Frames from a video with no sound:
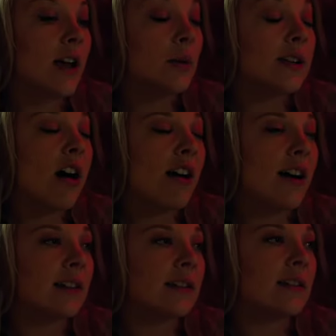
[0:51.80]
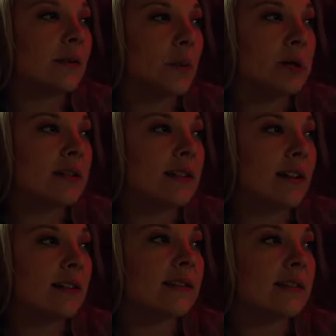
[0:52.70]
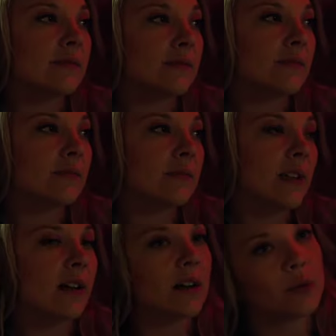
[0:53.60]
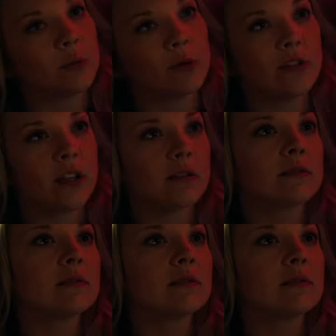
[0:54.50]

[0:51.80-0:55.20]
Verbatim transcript: It was a car accident. We were six. They'd gone to a movie.